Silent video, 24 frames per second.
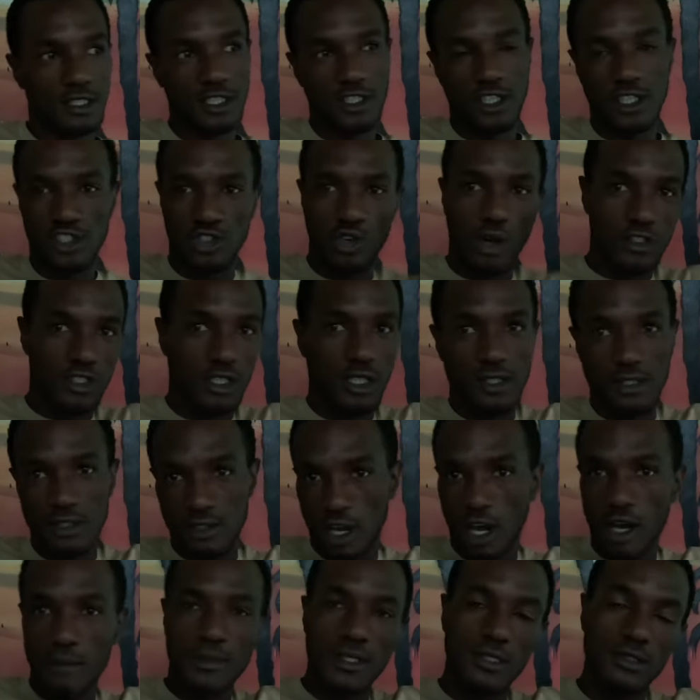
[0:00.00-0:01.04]
so the destruction is
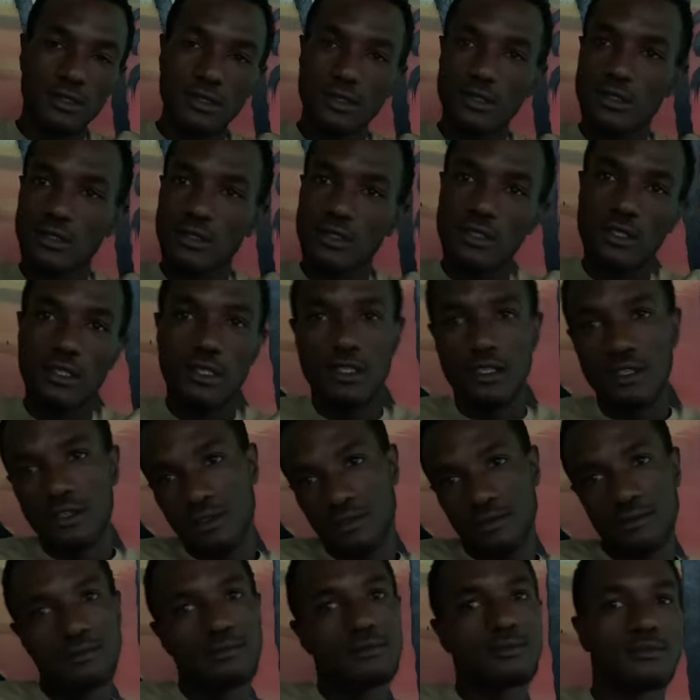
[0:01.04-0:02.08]
coming, you
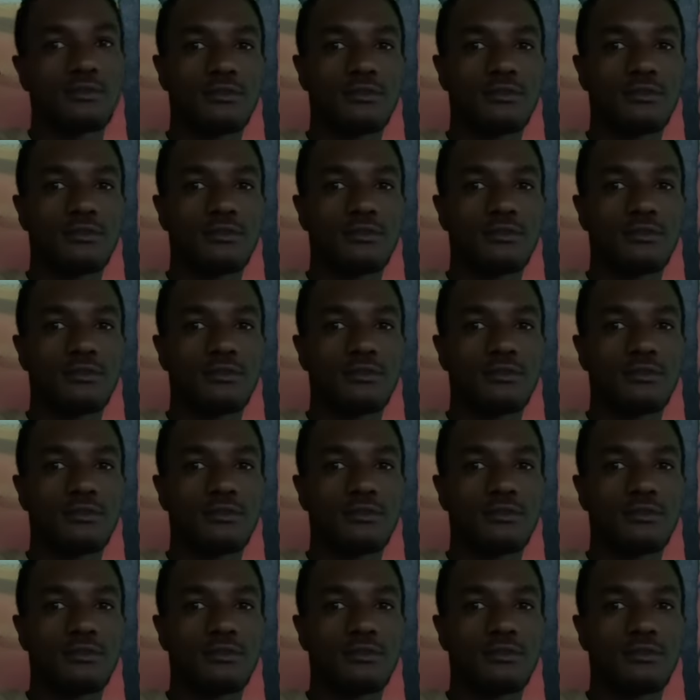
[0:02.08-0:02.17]
know.